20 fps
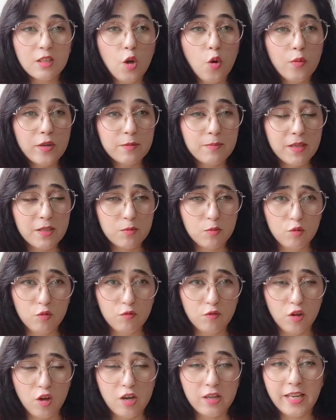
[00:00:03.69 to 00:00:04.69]
with my new
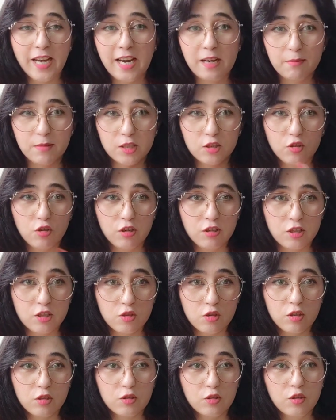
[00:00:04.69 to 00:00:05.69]
vlog, and my throat is
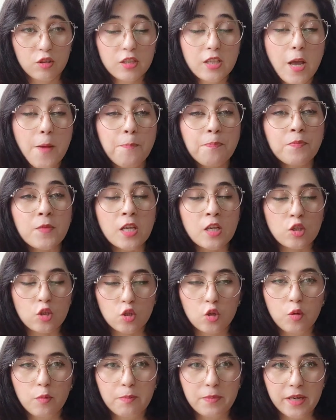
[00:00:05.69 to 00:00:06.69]
not good,
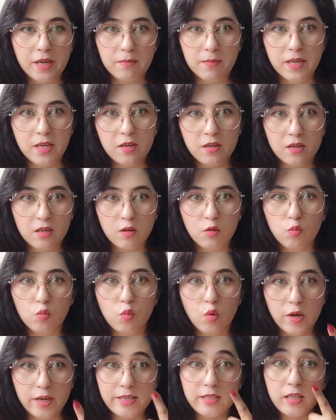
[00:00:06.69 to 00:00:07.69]
so bear my
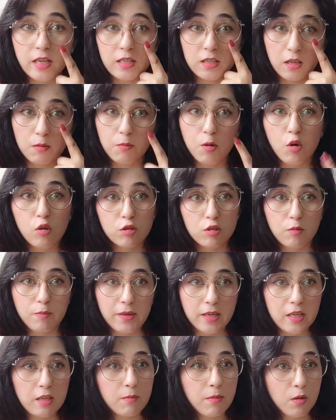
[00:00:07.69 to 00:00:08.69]
voice as I'm also
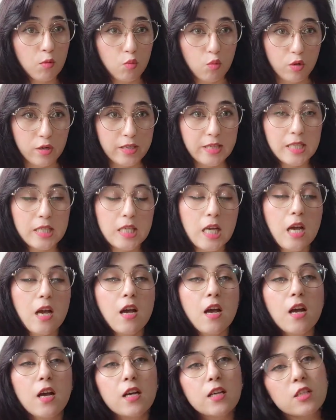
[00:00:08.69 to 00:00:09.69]
bearing my voice.
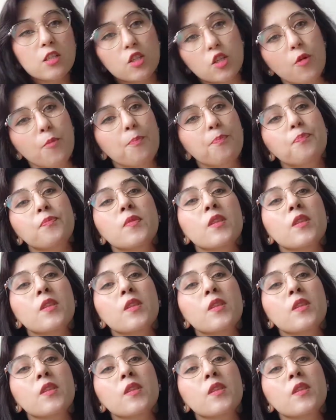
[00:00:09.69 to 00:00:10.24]
So